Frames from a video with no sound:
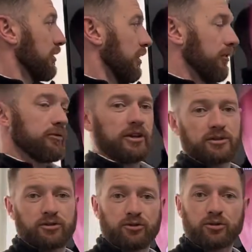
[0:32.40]
a front
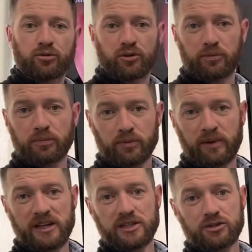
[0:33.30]
tooth where the
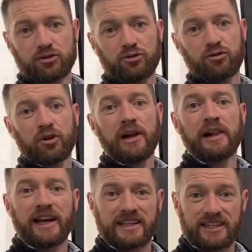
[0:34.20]
patient's tooth
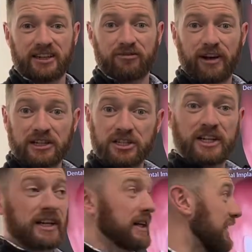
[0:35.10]
has an infection
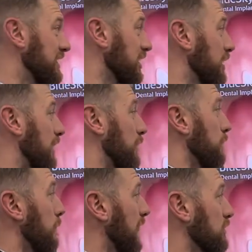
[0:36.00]
and it needs to come out.
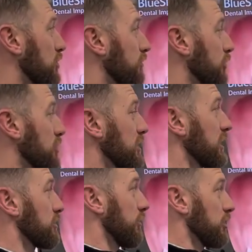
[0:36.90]
So first
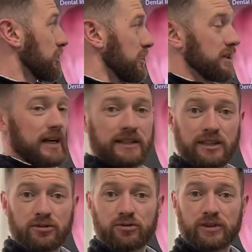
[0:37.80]
things first is take the
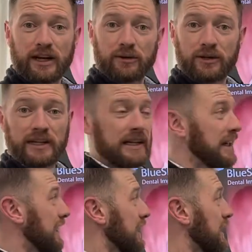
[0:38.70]
tooth out,
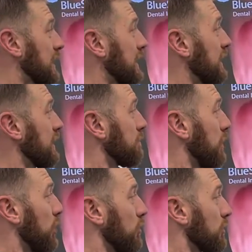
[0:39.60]
clean the
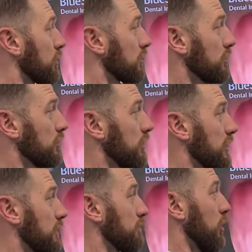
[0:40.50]
bone so that
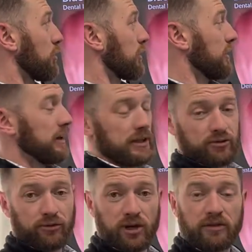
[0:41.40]
the bone is
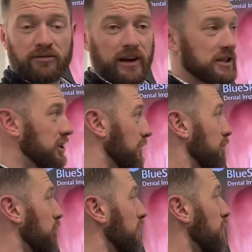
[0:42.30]
free of infection, and
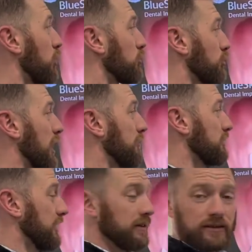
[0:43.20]
put a bone graft
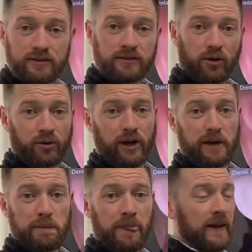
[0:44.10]
in, okay?
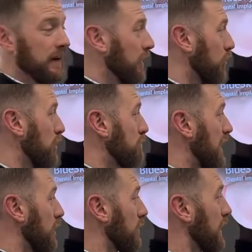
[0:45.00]
We may
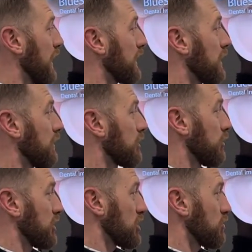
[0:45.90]
or may not cover it
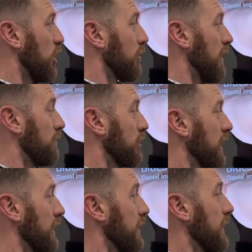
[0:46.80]
with a small membrane,